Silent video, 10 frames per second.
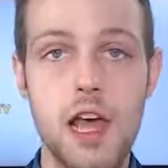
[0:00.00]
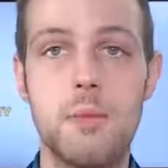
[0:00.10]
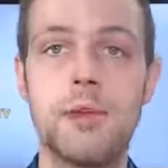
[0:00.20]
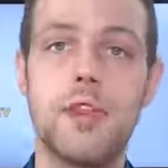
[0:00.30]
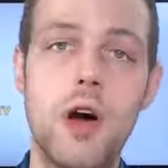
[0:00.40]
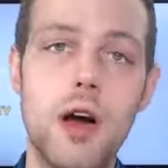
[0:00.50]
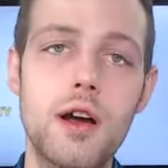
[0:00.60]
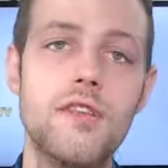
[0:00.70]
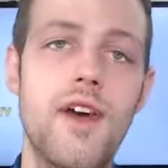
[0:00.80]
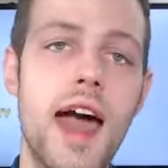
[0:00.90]
But the
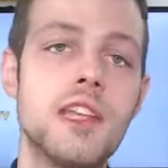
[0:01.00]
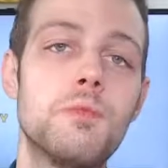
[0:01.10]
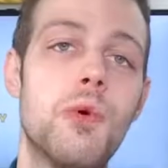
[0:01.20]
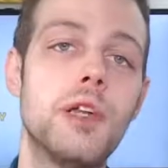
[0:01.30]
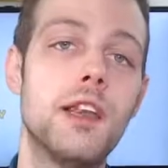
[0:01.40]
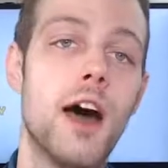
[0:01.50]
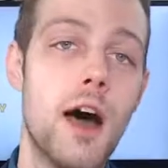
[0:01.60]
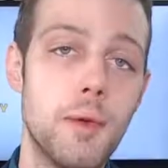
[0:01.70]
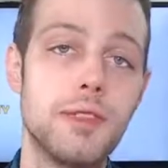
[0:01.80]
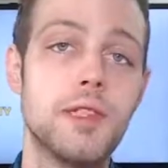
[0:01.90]
hard facts point in the
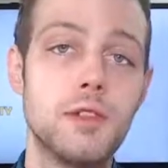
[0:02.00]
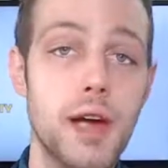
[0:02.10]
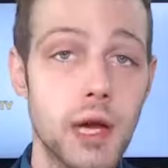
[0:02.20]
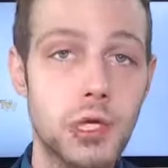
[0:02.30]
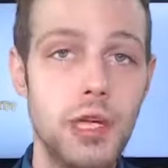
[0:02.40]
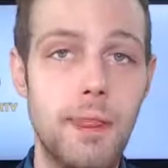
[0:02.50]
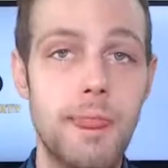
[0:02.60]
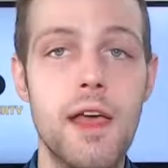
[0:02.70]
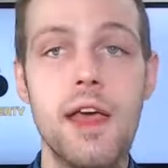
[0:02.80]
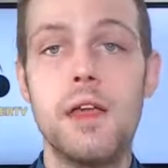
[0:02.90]
opposite direction.
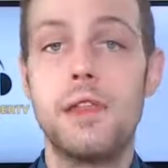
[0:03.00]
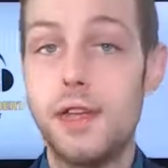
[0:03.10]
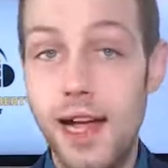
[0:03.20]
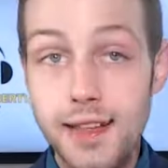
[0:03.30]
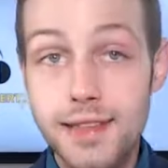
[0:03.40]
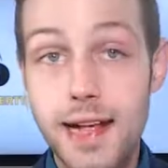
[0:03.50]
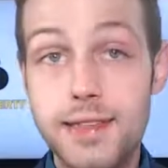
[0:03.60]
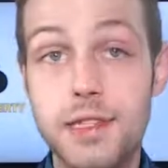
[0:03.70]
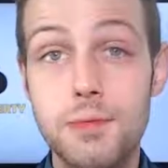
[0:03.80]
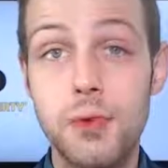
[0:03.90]
The United States
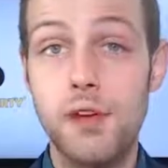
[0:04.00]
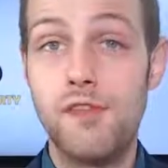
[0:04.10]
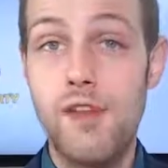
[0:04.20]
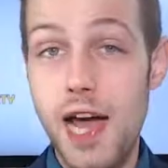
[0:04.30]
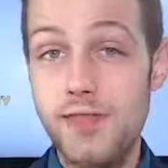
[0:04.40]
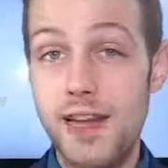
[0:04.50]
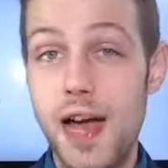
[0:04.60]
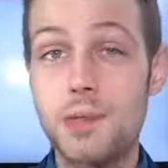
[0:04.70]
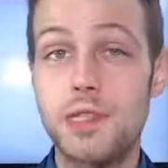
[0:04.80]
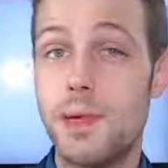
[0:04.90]
has more than 5
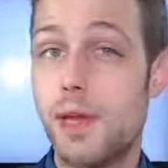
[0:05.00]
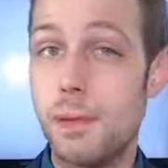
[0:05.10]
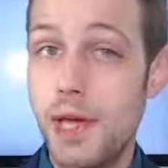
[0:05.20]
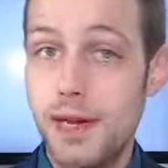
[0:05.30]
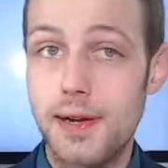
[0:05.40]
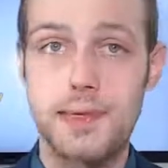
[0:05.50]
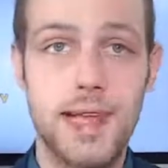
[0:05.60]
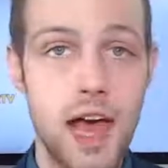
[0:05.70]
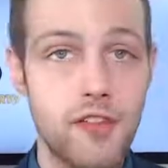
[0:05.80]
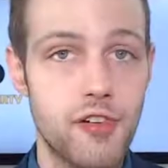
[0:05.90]
times as many billionaires as
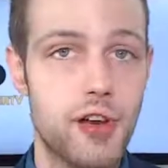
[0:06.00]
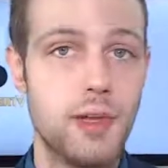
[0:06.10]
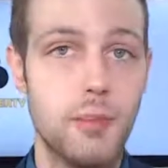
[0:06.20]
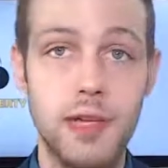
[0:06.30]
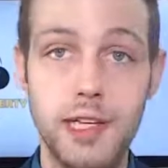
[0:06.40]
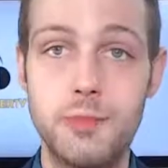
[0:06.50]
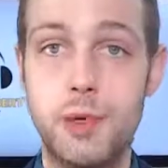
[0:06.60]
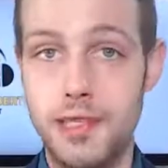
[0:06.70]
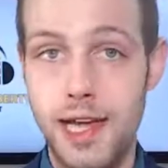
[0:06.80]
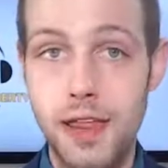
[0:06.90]
Africa and the Middle East
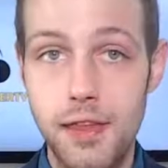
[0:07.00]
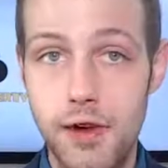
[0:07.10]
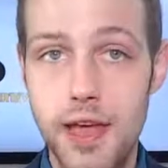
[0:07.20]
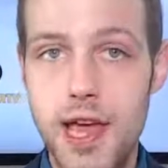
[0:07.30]
put together.